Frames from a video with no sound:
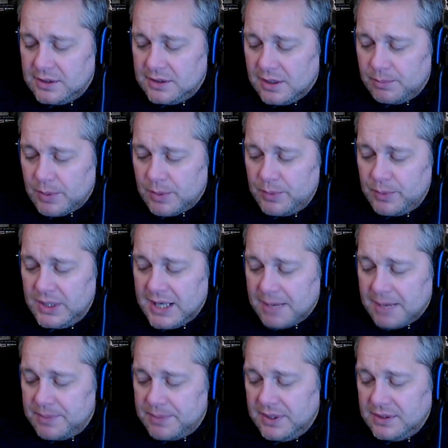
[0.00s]
I'm really
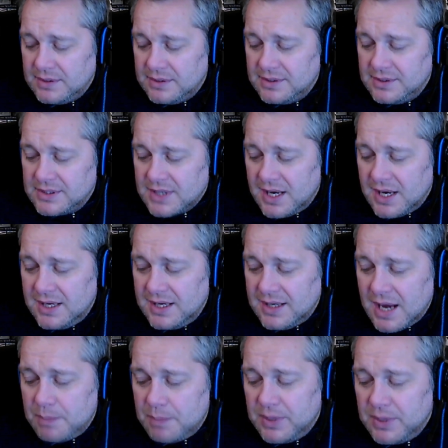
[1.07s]
happy. There's a
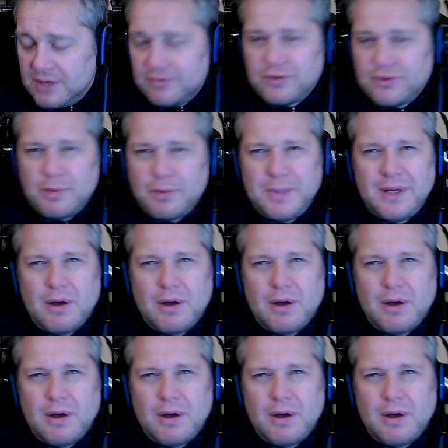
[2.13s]
epic of some in